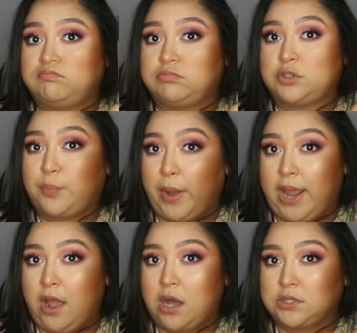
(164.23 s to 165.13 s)

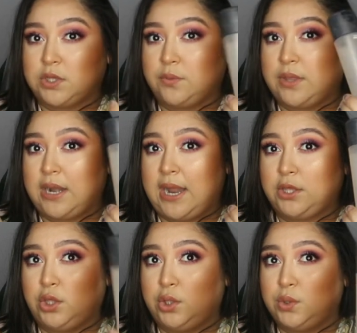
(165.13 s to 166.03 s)
spray also that I
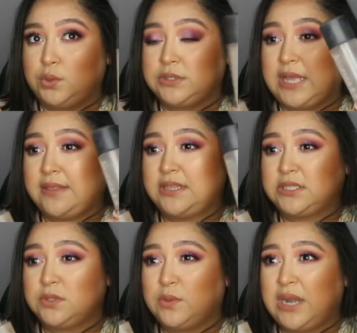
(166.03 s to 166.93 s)
use, and
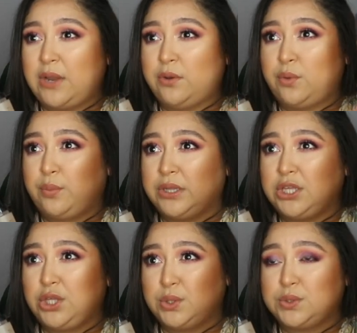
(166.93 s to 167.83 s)
this is one I
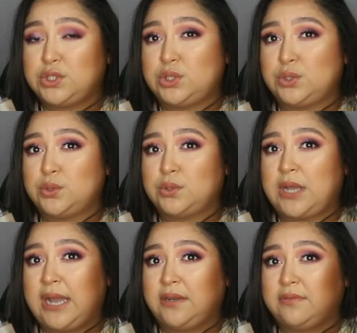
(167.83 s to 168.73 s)
really use to
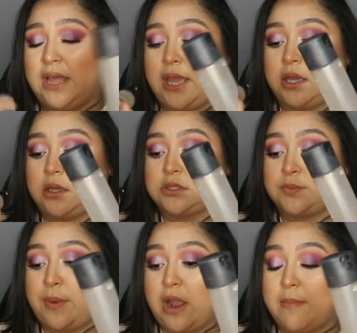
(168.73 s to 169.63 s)
kind of like
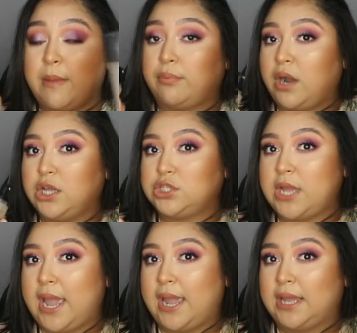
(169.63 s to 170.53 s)
spray on my brush
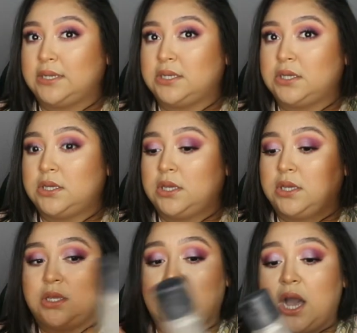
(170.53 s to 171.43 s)
and
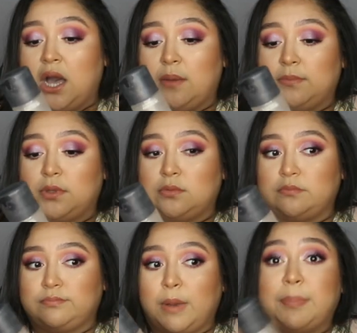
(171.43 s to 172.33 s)

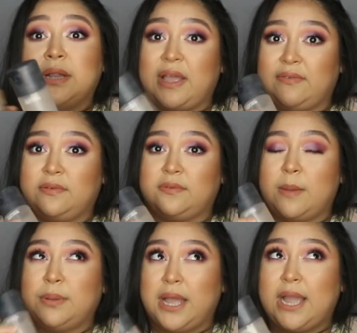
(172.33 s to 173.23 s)
apply
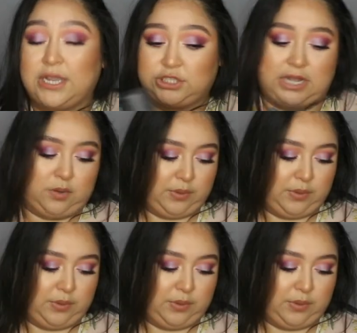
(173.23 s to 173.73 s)
eyeshadow